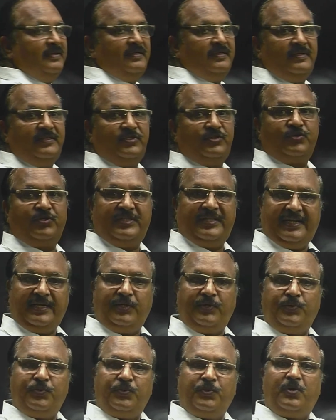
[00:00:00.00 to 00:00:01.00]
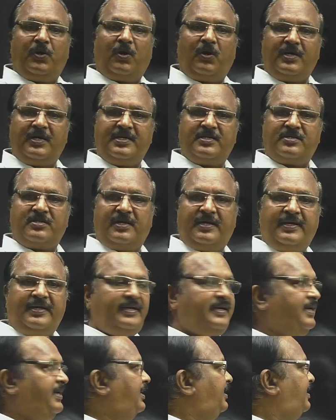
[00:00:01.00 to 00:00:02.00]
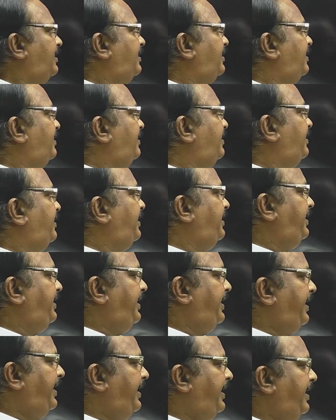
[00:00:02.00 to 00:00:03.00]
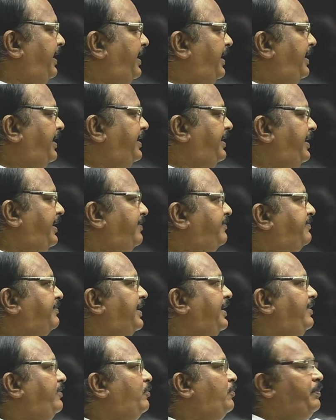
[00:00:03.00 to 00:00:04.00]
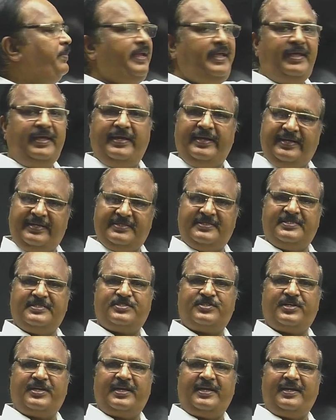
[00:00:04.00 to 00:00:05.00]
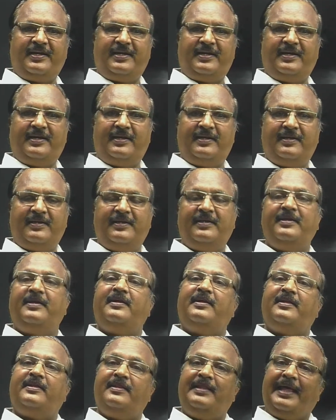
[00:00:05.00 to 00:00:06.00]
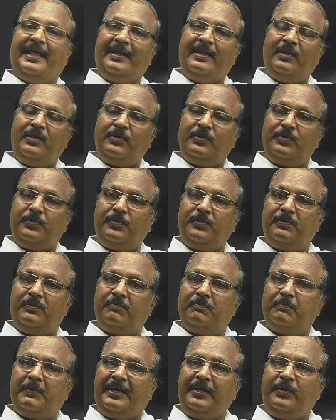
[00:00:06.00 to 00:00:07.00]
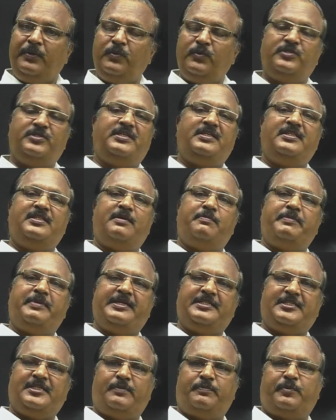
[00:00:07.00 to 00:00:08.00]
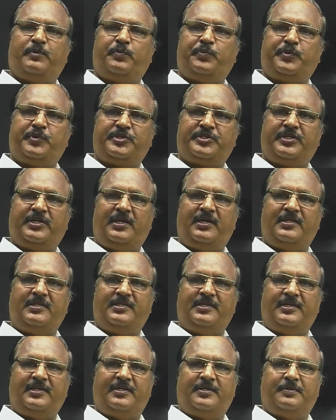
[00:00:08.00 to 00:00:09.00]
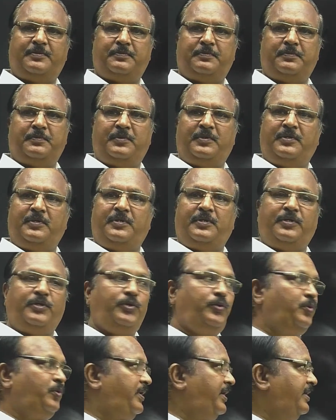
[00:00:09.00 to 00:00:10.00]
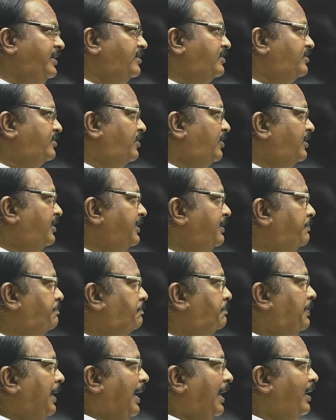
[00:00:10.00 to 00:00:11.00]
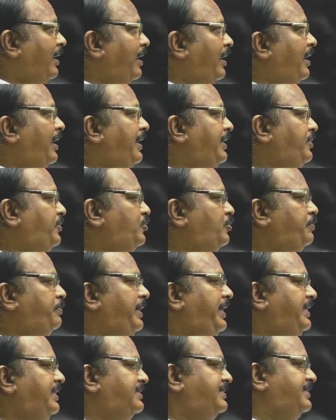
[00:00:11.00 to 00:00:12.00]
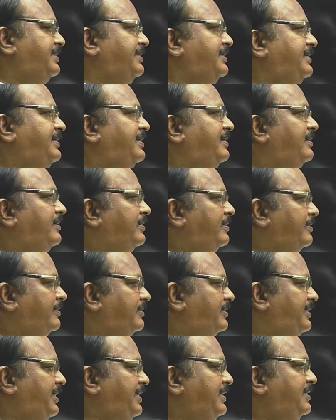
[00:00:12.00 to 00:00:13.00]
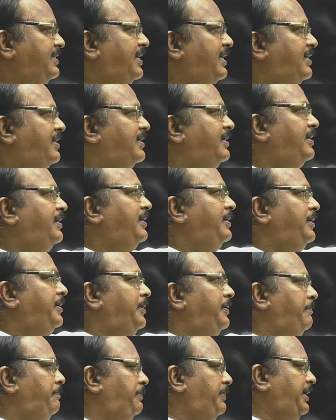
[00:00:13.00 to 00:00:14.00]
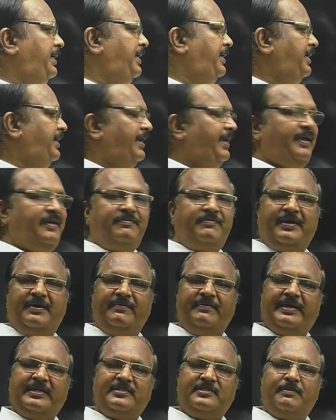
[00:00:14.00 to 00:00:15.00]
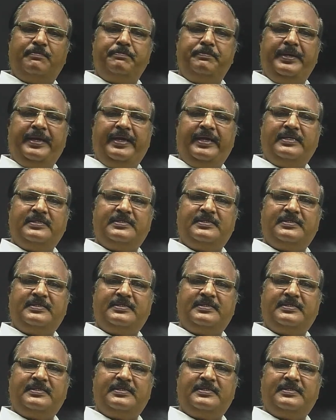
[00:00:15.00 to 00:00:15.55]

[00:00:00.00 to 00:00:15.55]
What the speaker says: So then you got a triangle. A5B is a triangle. Then by using the basic proportionality theorem, you can draw a parallel line to base. Think that BA5 as a base.